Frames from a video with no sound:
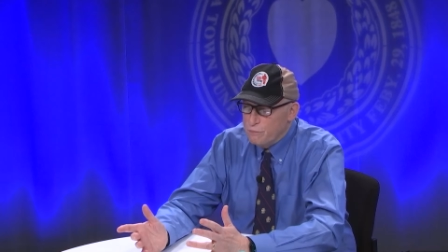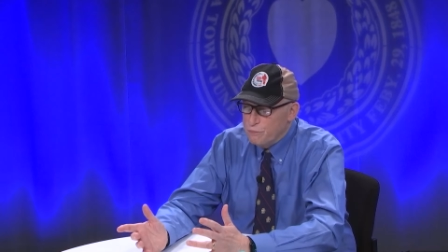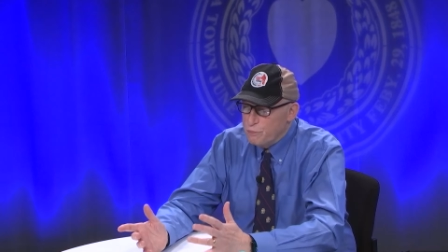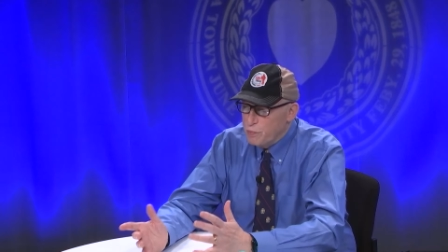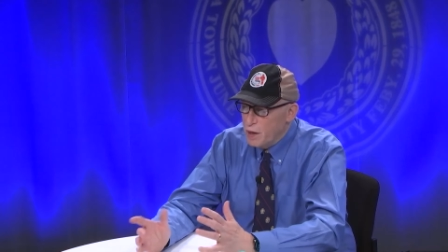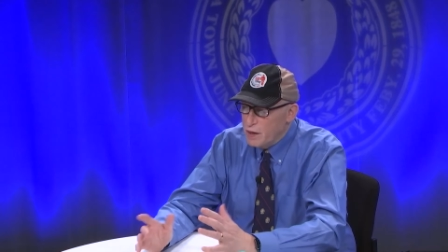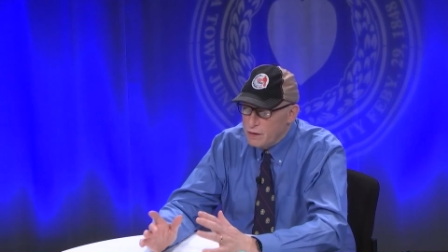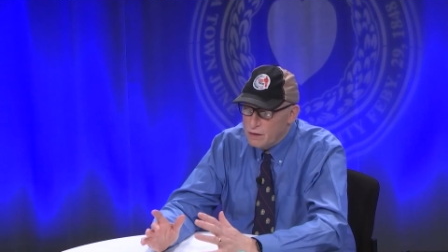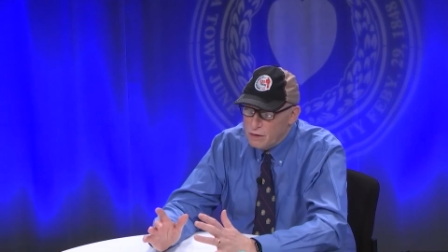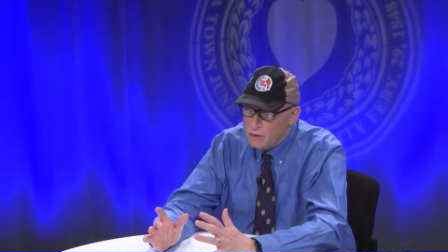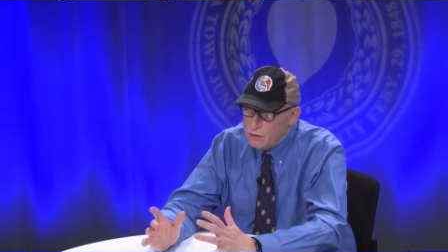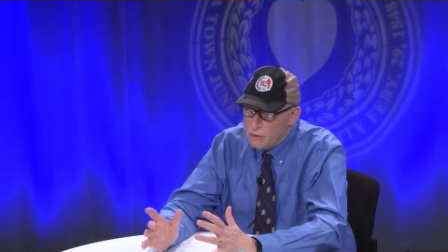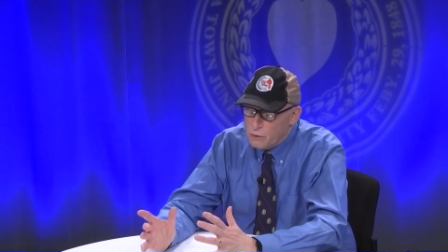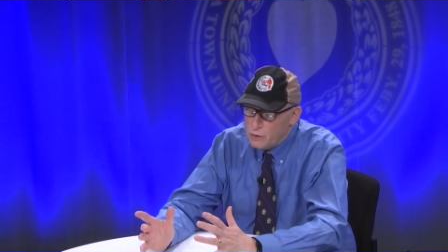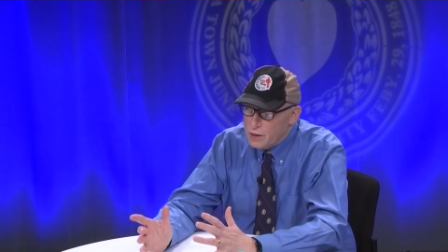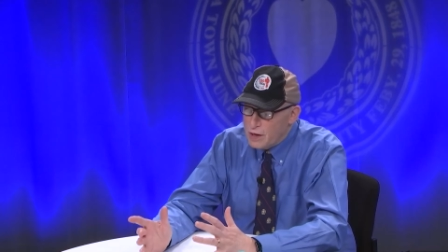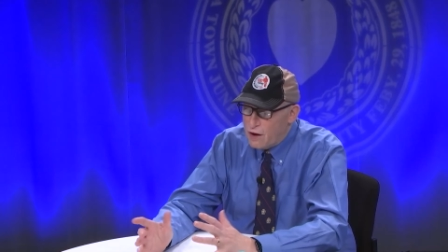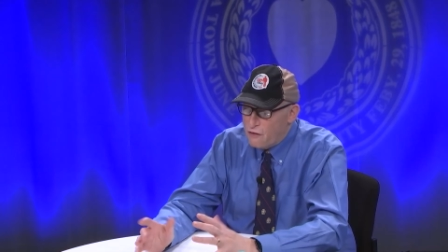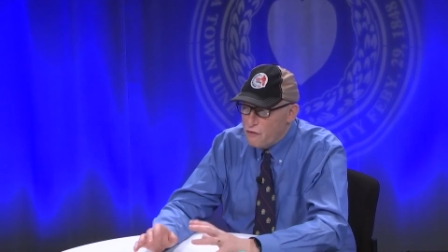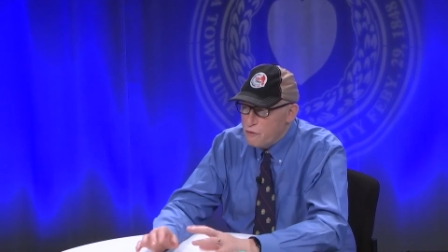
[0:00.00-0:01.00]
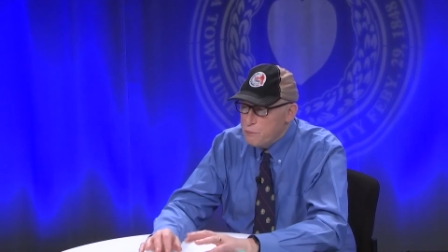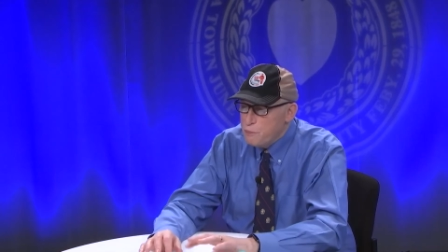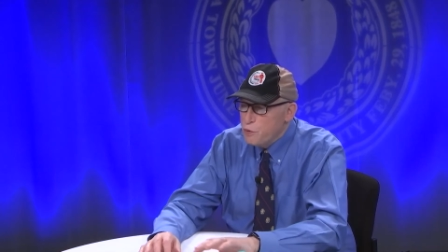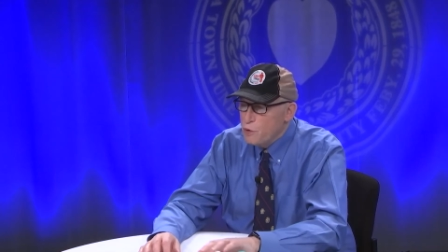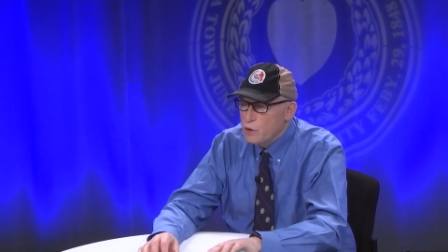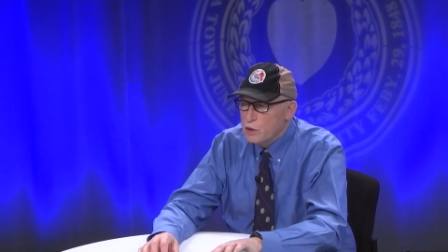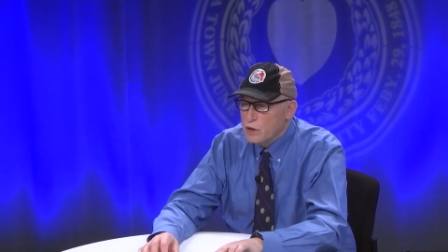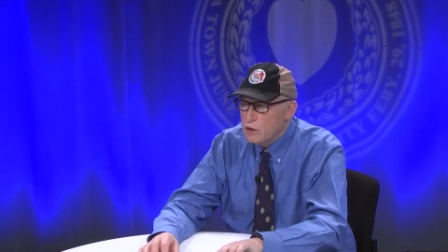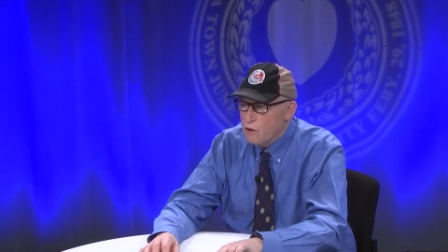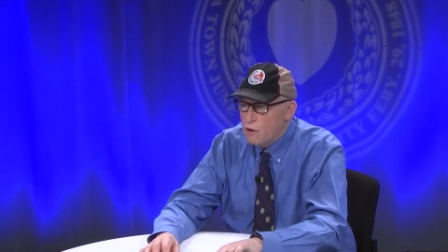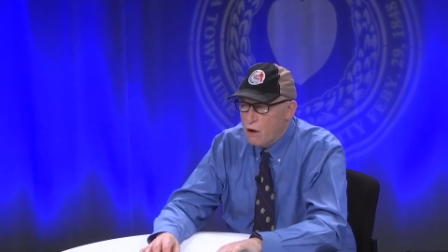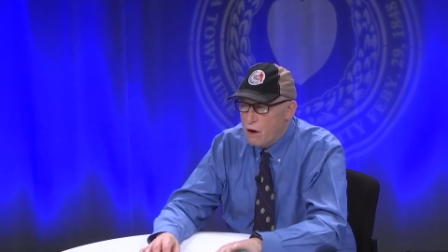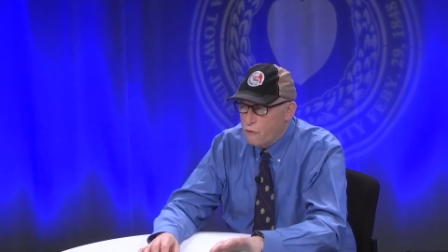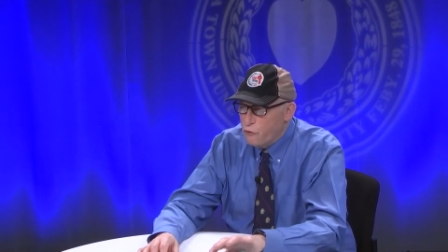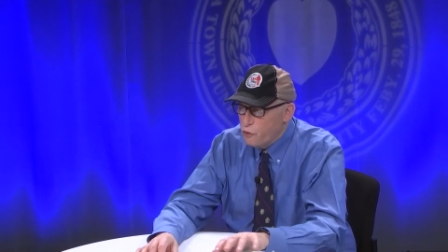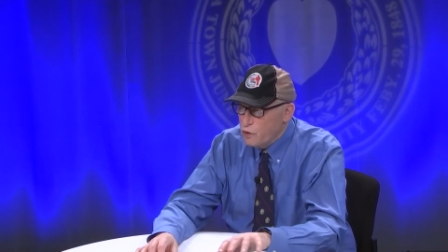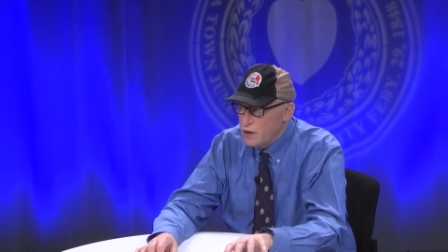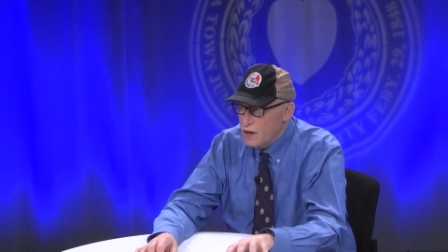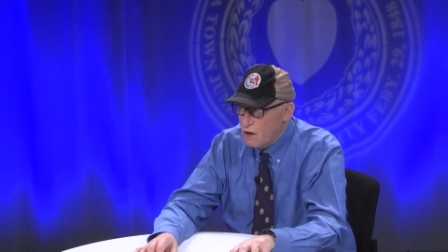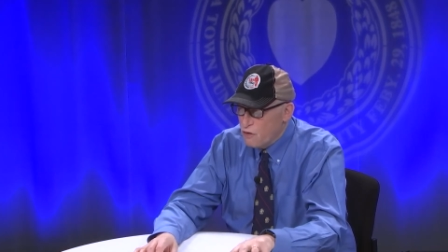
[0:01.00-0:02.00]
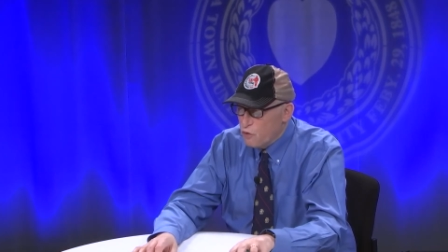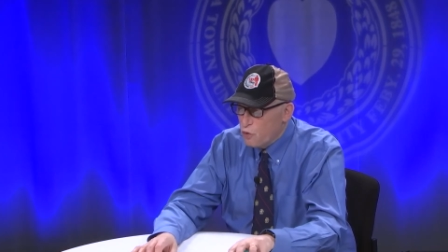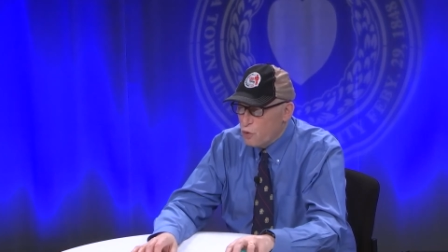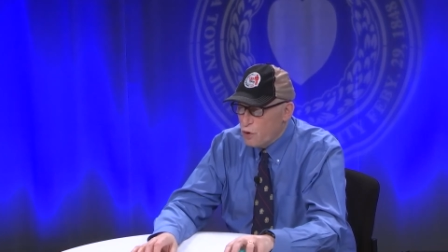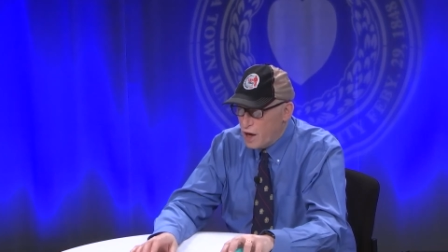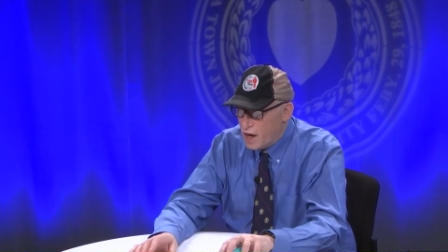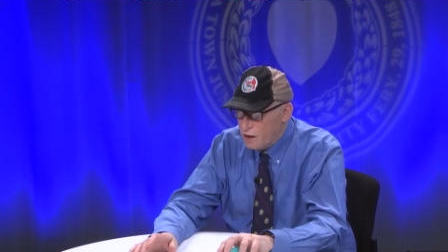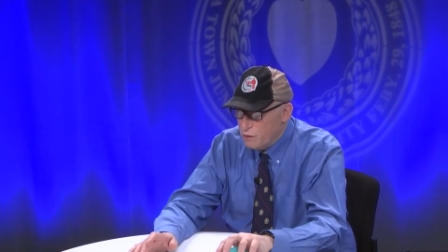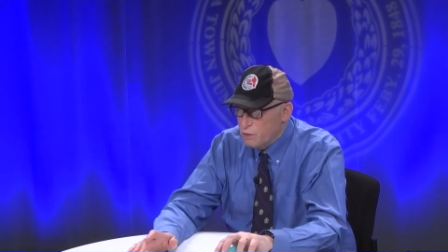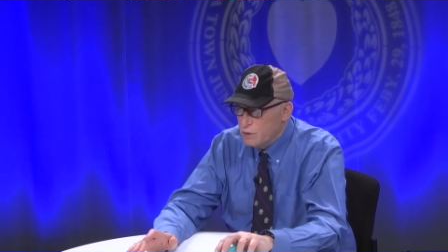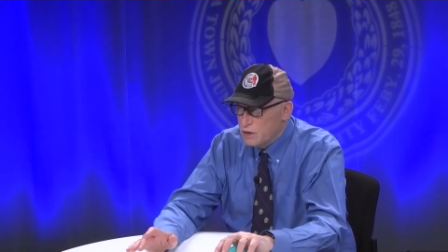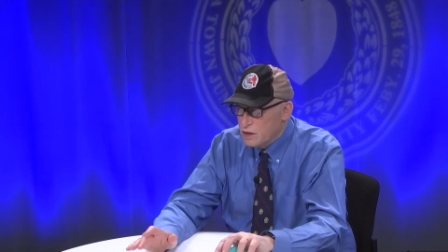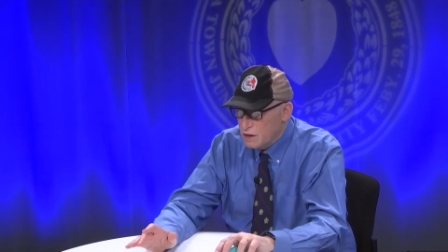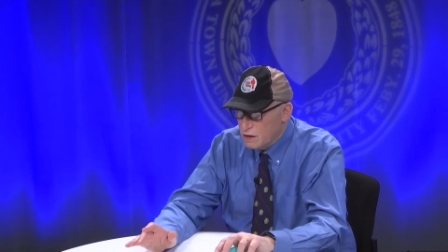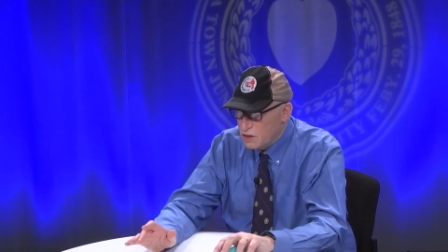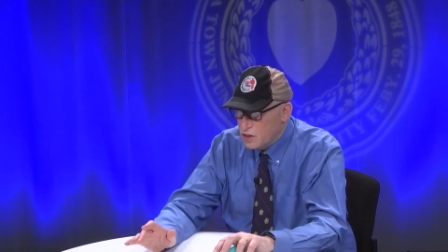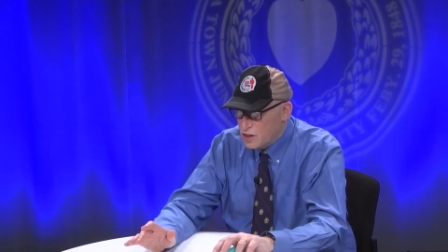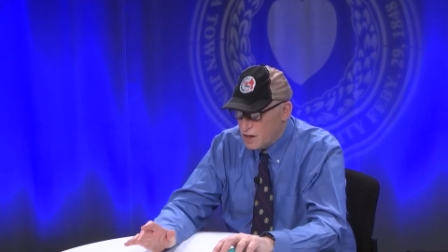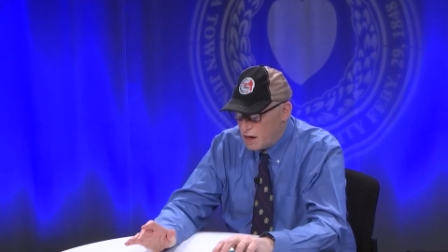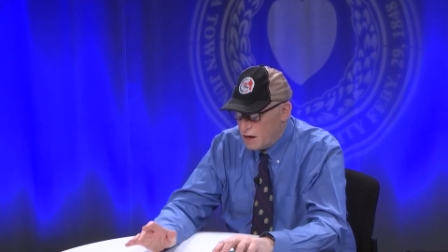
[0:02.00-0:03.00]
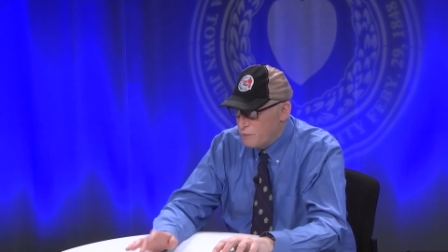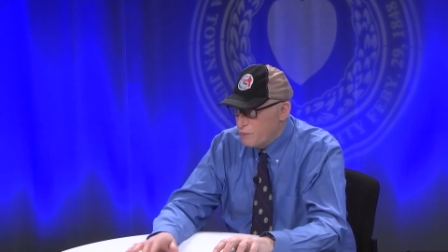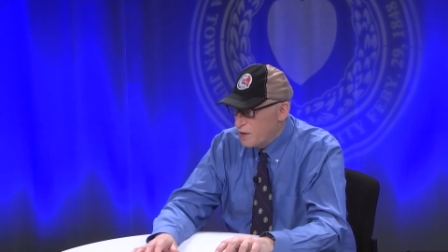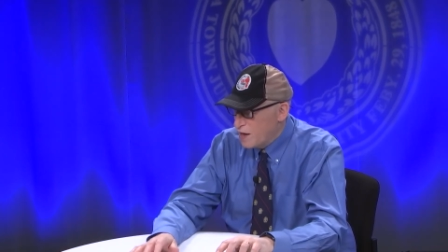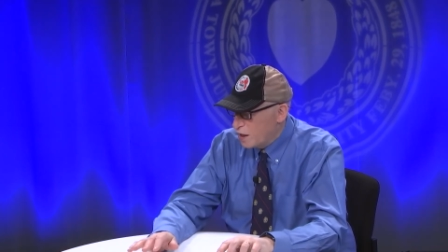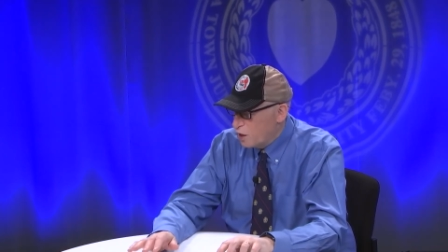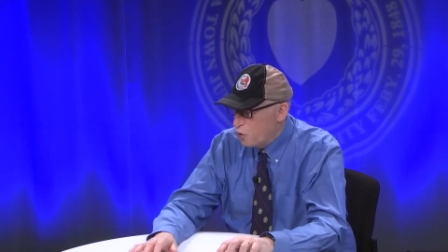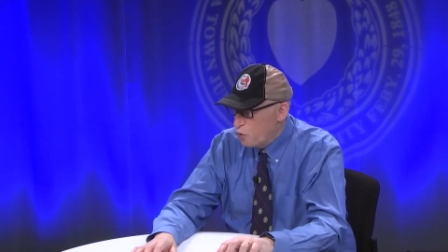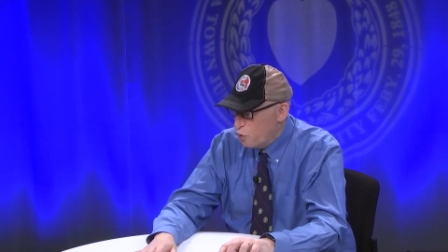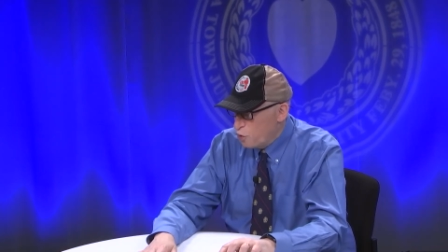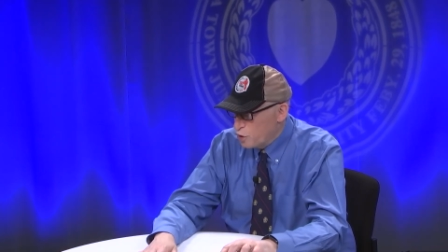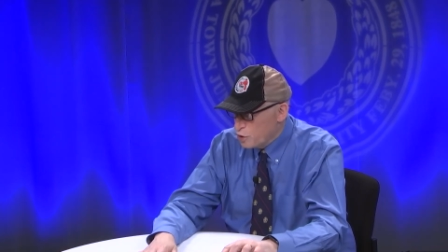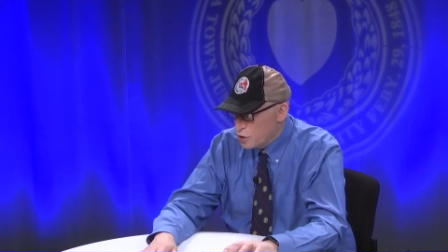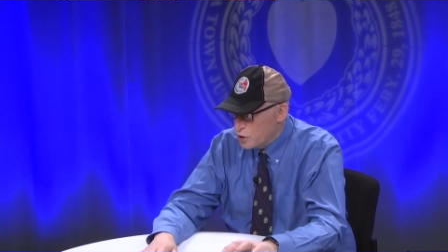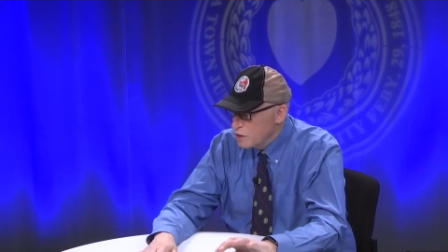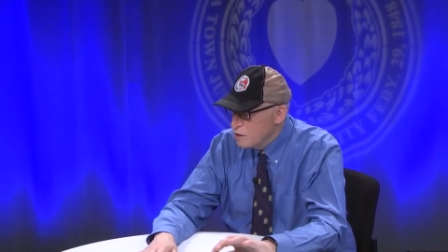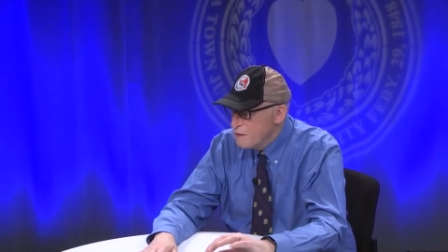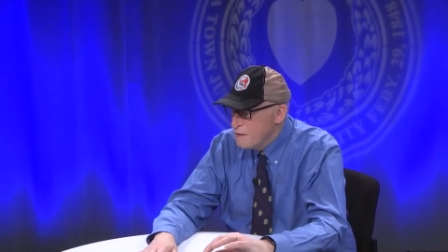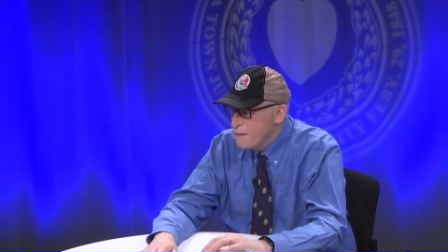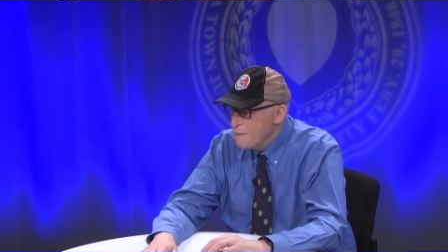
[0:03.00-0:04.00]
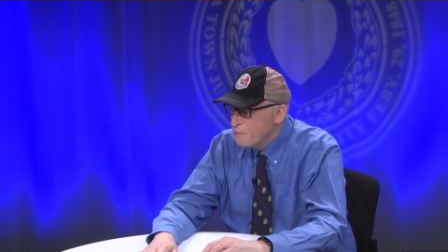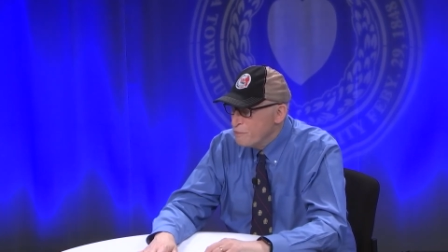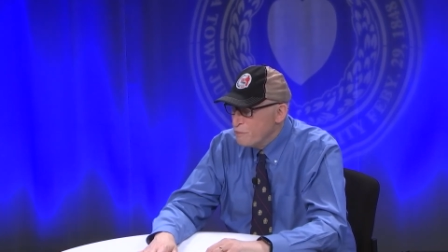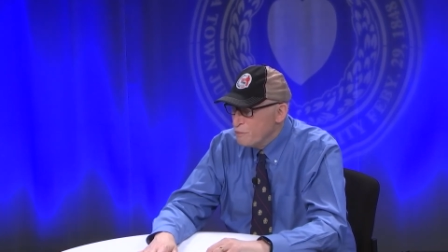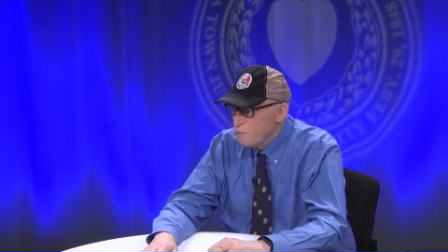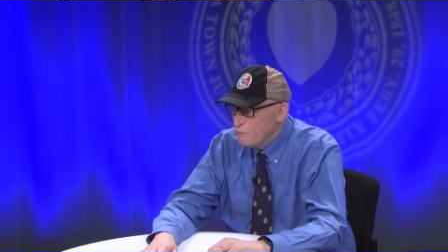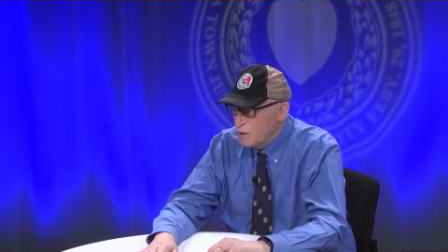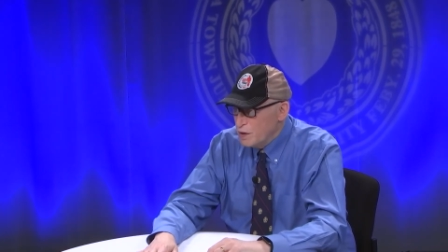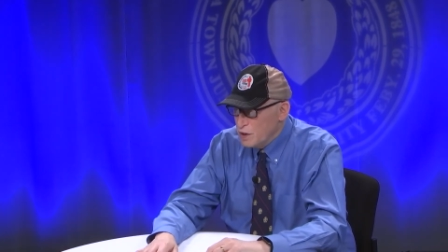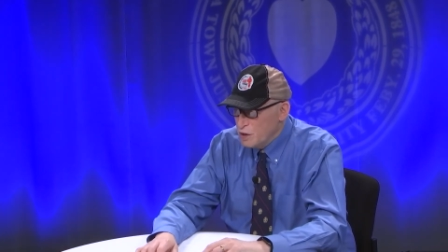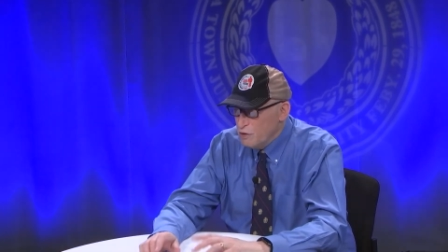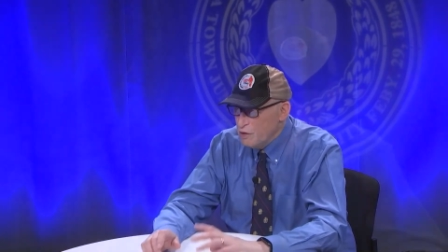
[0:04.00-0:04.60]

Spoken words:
but we never pulled it off. We never were able to set up that course, but you